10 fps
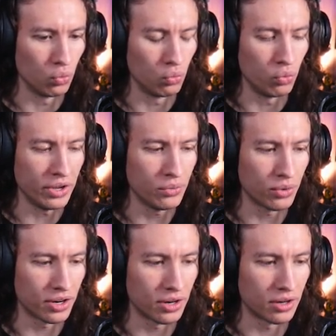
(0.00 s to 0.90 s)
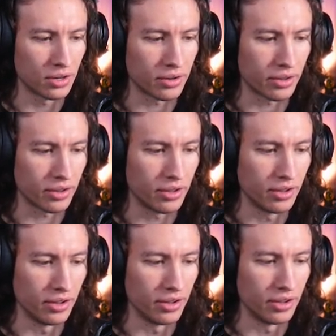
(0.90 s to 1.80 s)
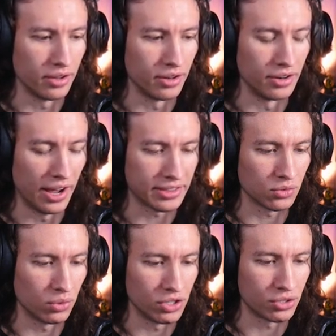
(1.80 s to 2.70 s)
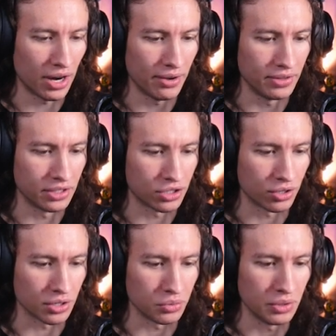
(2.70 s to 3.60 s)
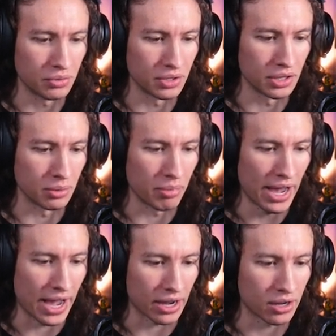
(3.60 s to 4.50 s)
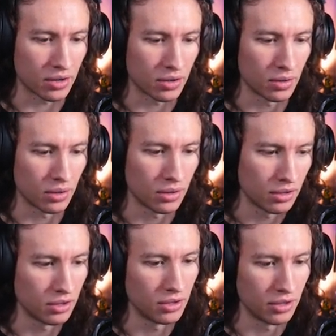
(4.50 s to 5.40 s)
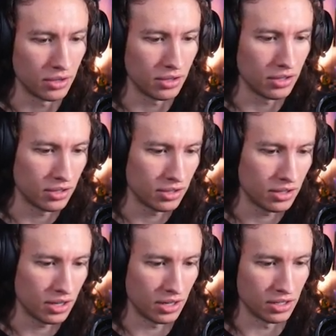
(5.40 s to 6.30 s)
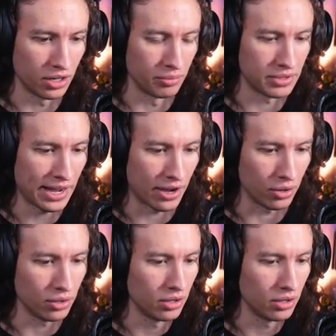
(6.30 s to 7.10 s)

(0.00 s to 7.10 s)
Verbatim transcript: we were not the one driving the truck. We were in the back getting dumped out.